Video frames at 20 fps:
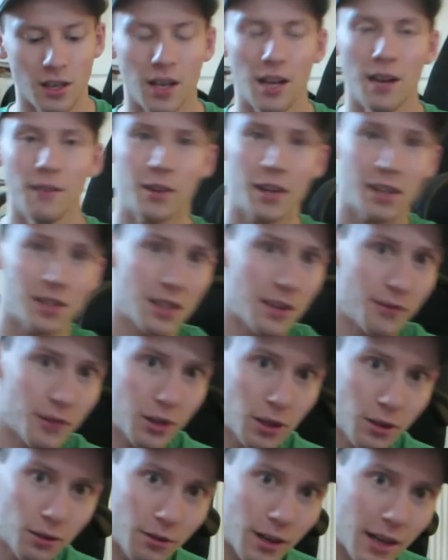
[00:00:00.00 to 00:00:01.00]
If you guys haven't
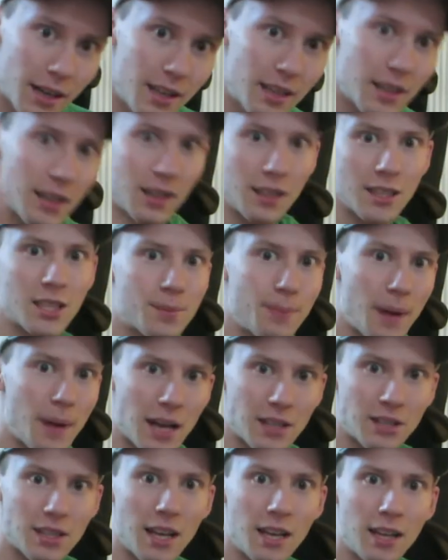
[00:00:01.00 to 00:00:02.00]
already,
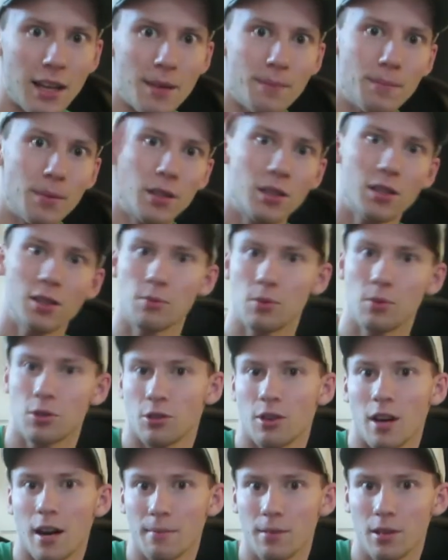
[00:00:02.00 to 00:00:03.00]
smash that like button,
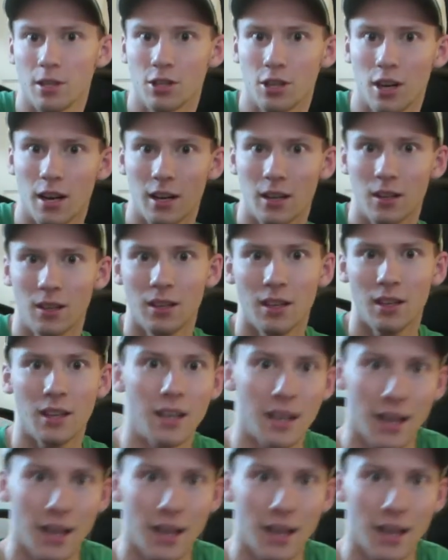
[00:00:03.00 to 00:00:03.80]
subscribe to the channel,